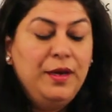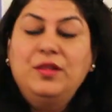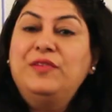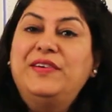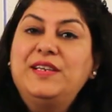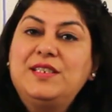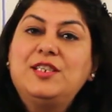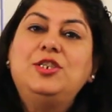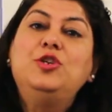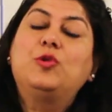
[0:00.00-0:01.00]
The first
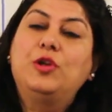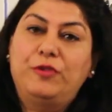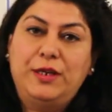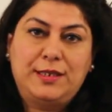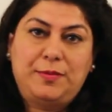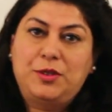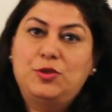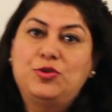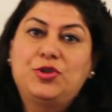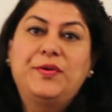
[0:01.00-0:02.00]
is nucleophilic
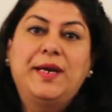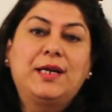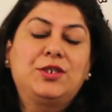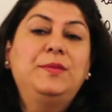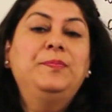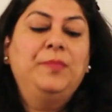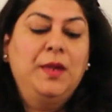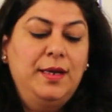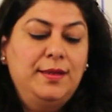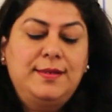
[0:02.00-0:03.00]
substitution reaction,
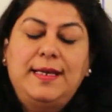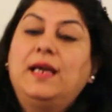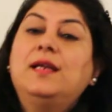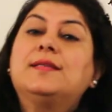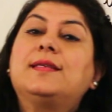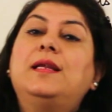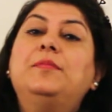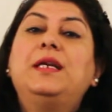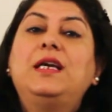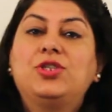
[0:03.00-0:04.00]
the second is
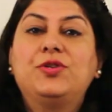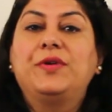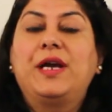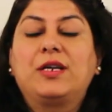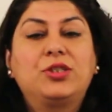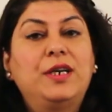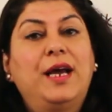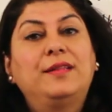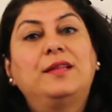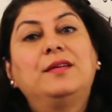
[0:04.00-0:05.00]
elimination reaction,
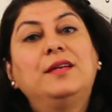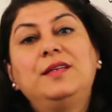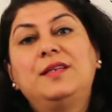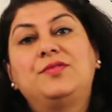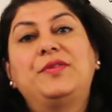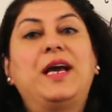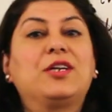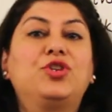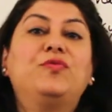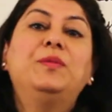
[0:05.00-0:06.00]
and the third is
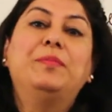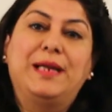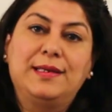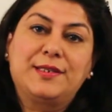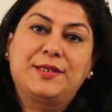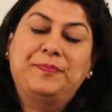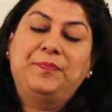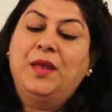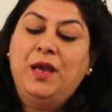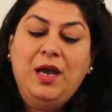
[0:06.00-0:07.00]
reaction with metals.
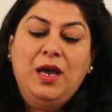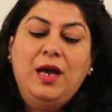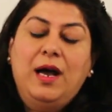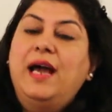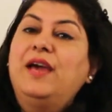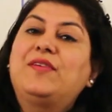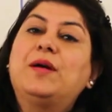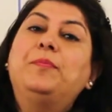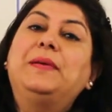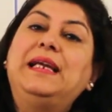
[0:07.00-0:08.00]
I have
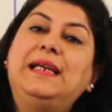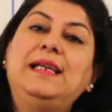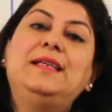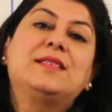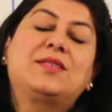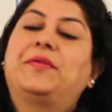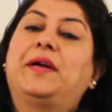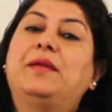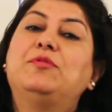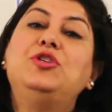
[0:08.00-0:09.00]
completely
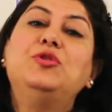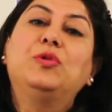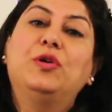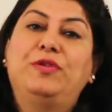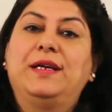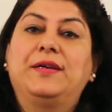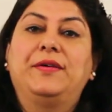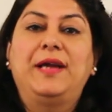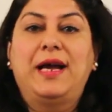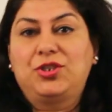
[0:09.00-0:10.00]
described nucleophilic
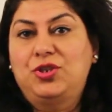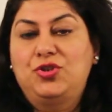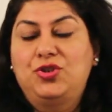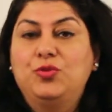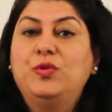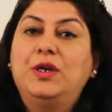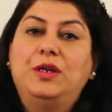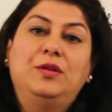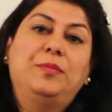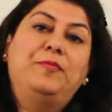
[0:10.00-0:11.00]
reactions to you
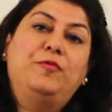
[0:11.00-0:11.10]
in